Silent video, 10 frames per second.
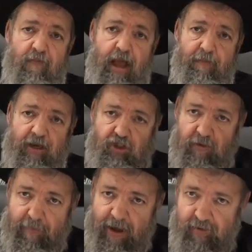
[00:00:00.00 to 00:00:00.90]
And Moshe
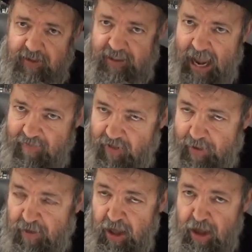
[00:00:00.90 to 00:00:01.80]
Rabbeinu saved them.